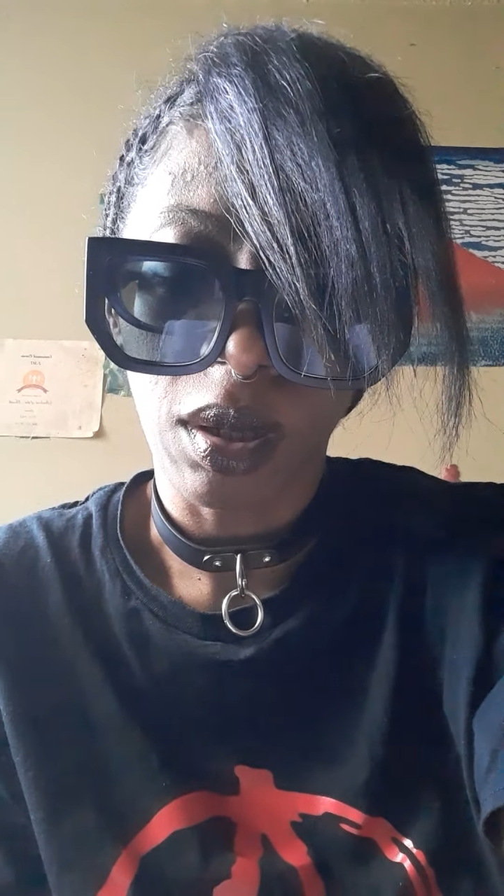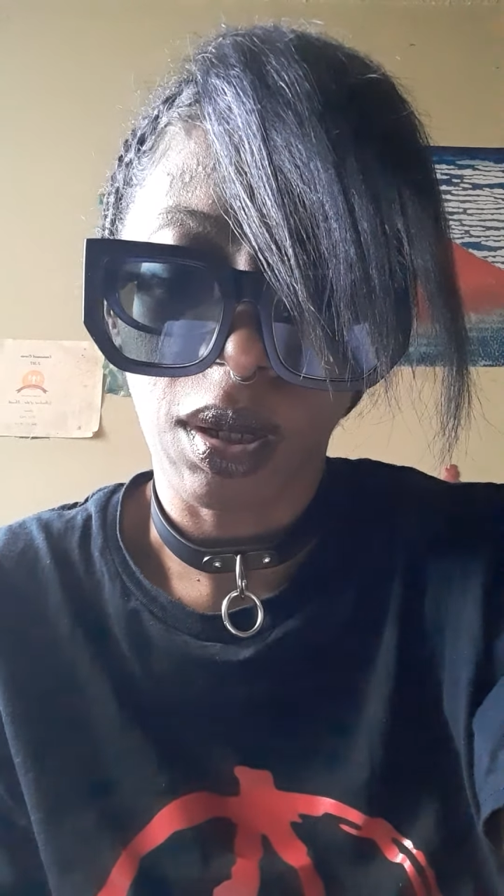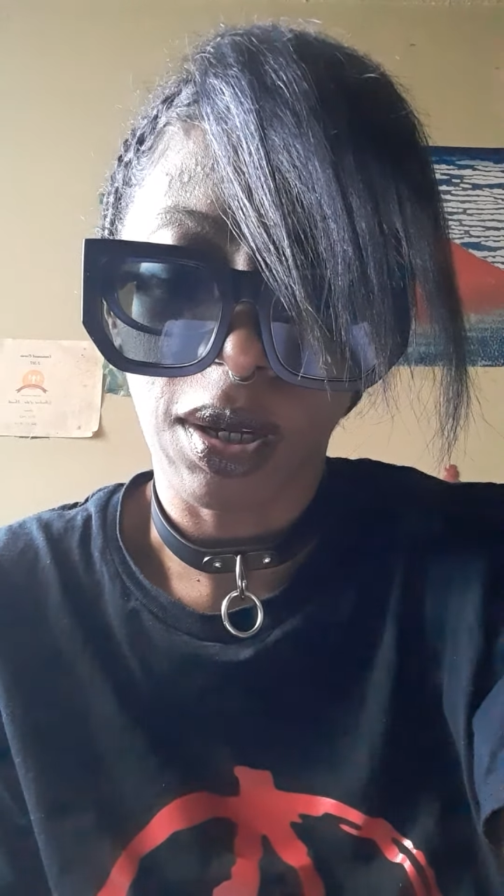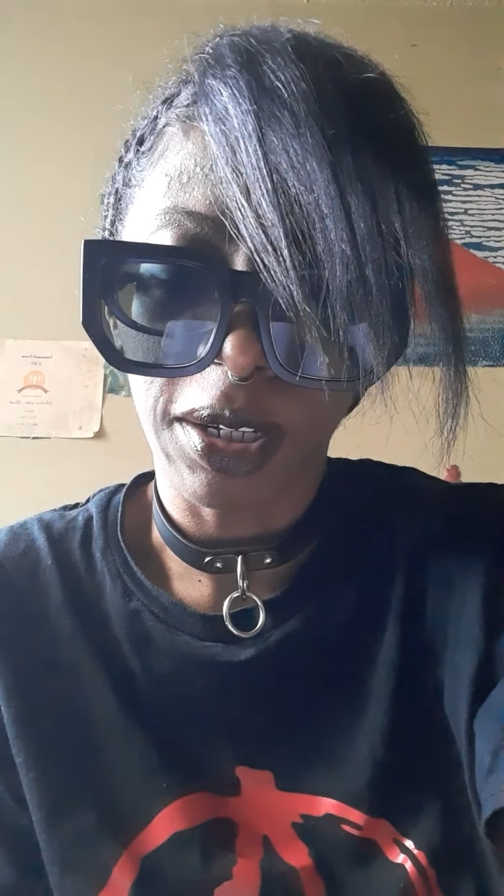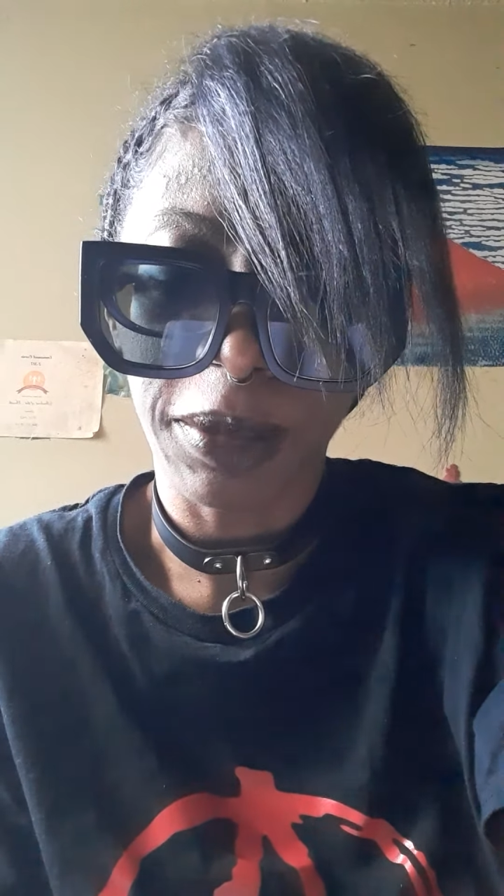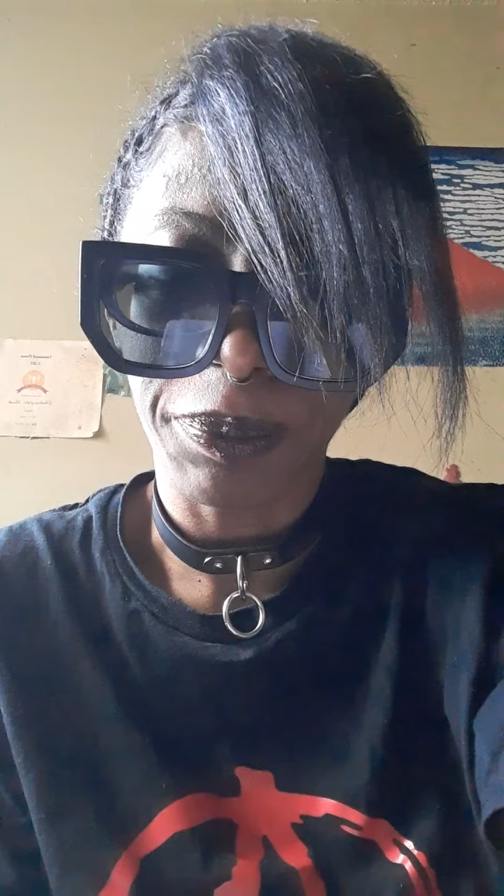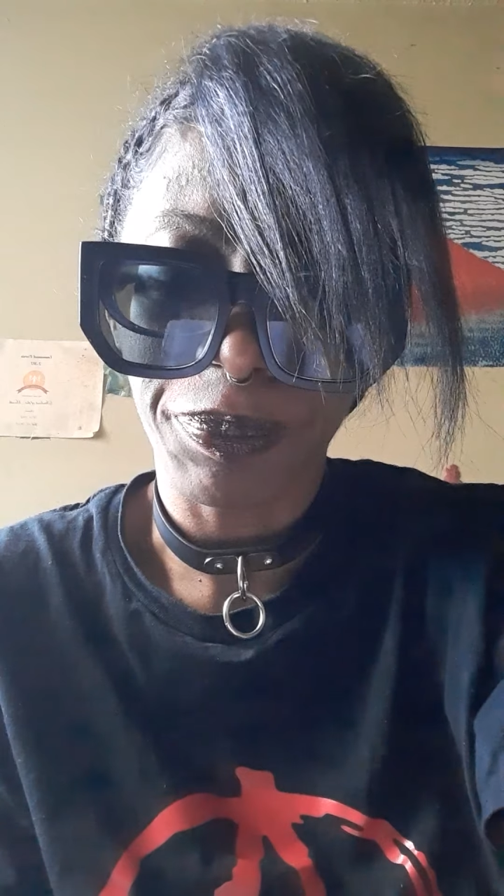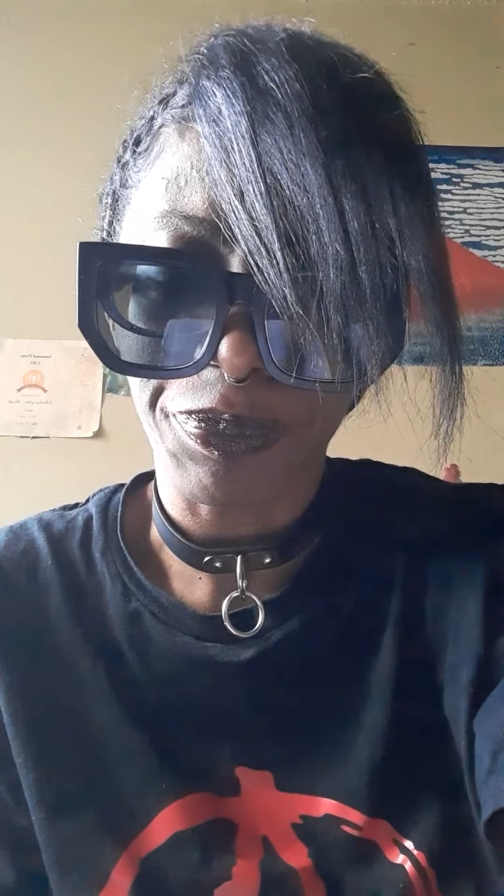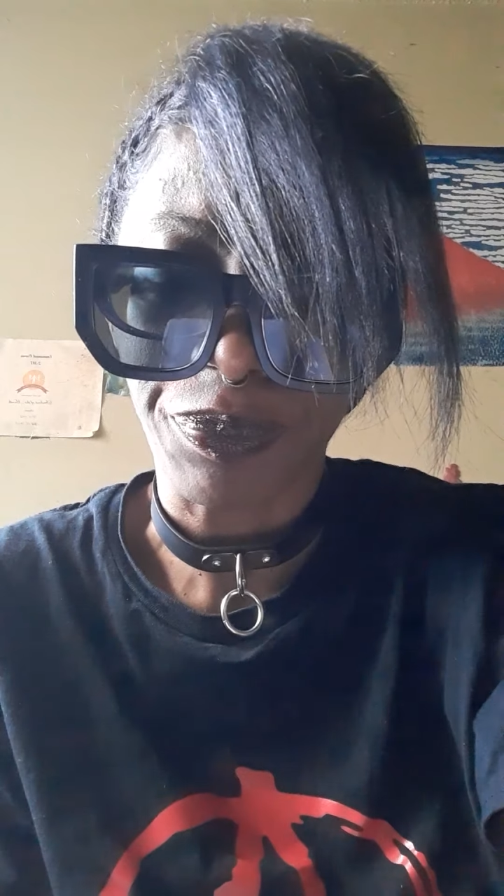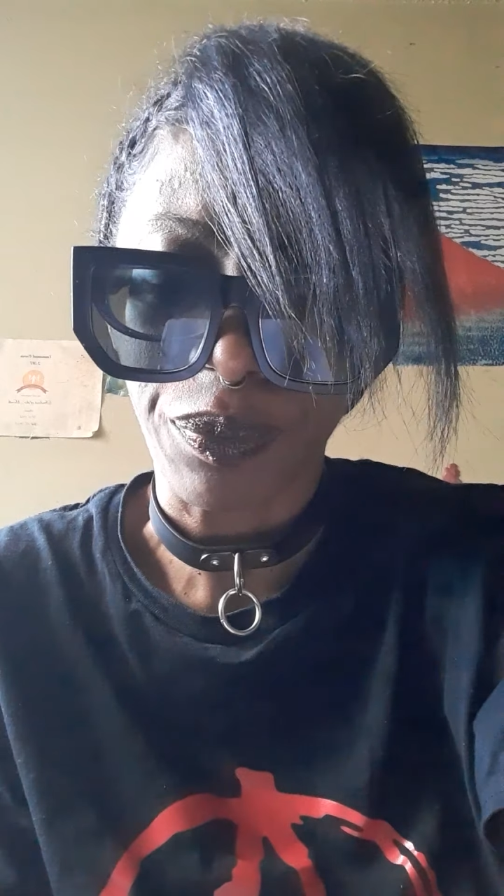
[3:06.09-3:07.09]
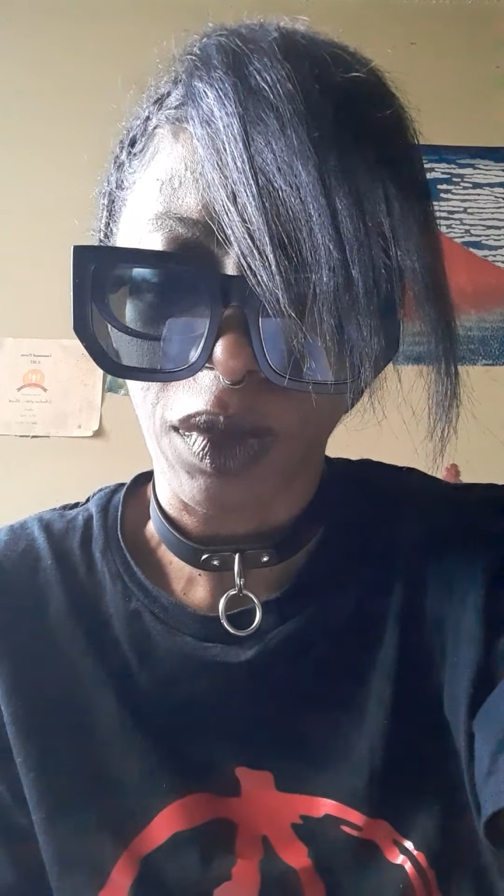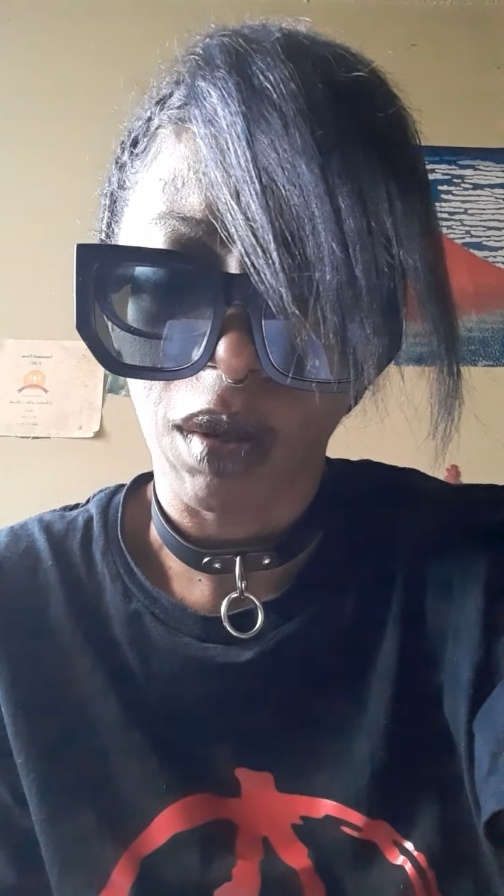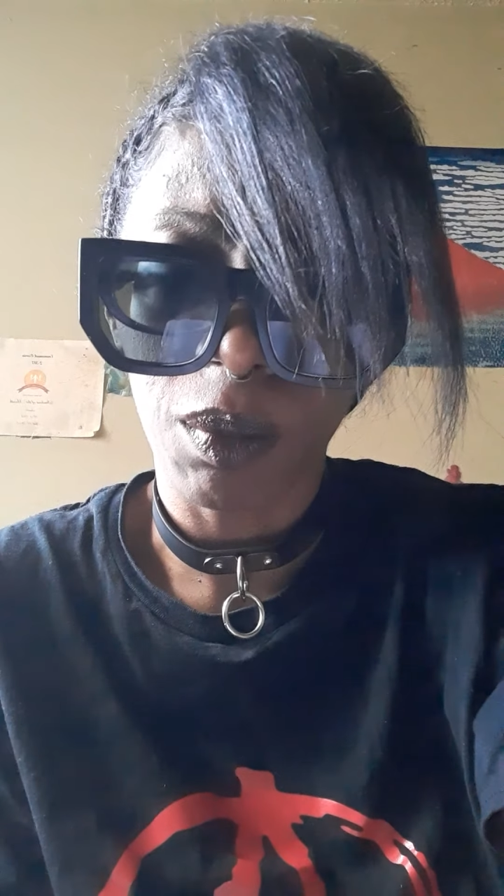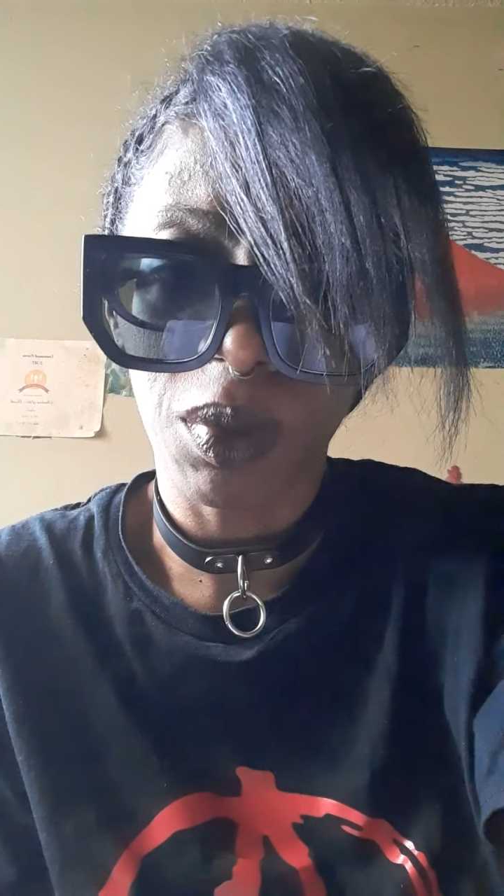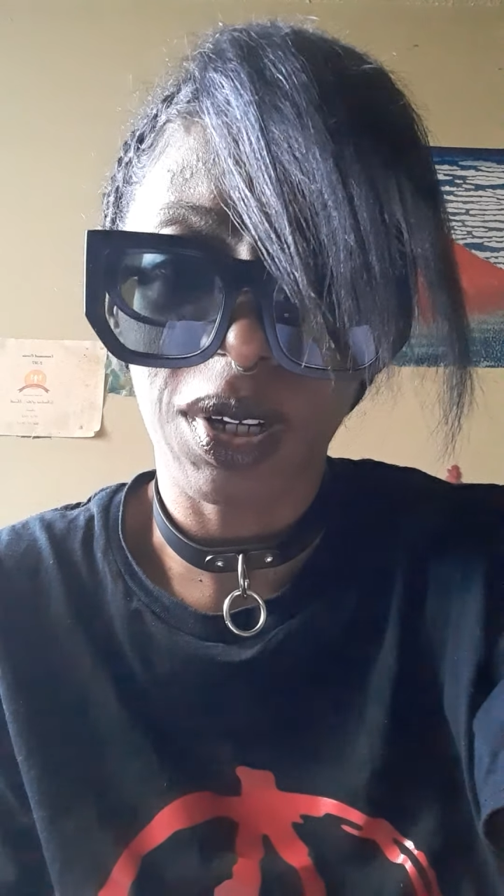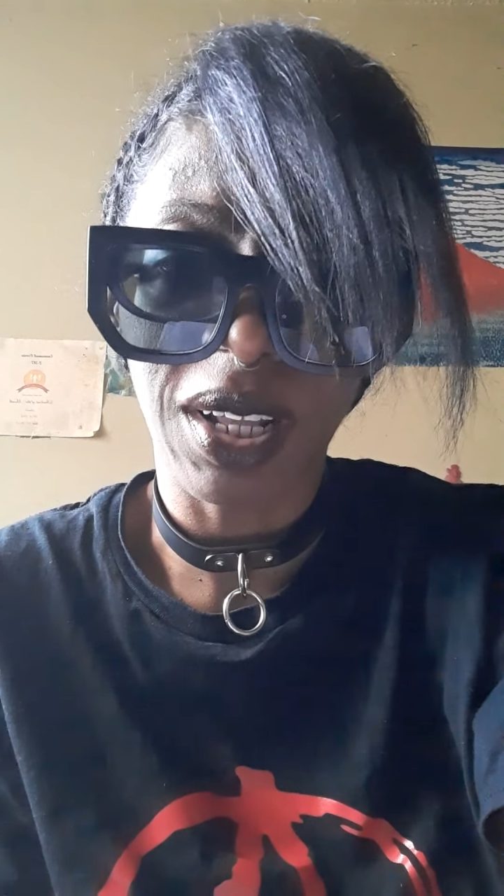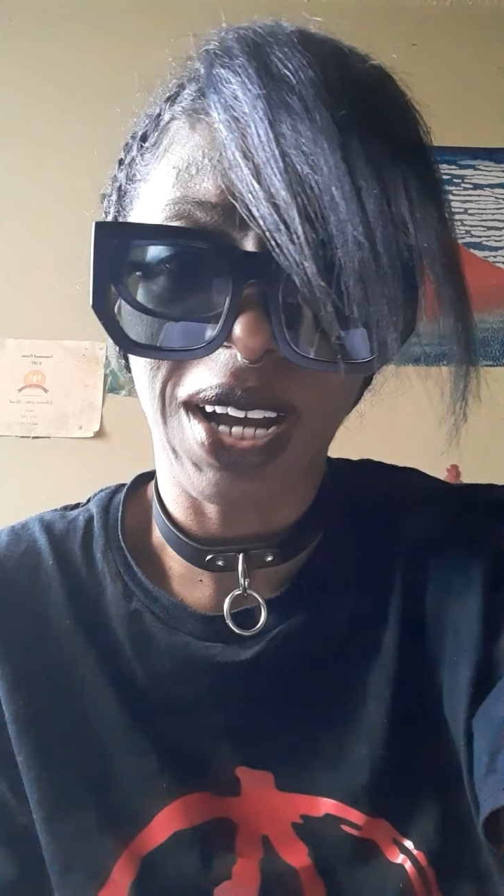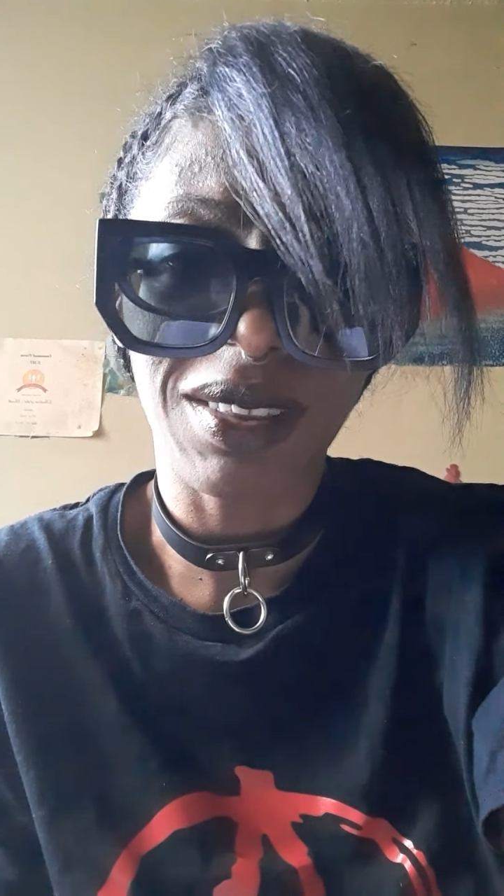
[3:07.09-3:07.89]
But I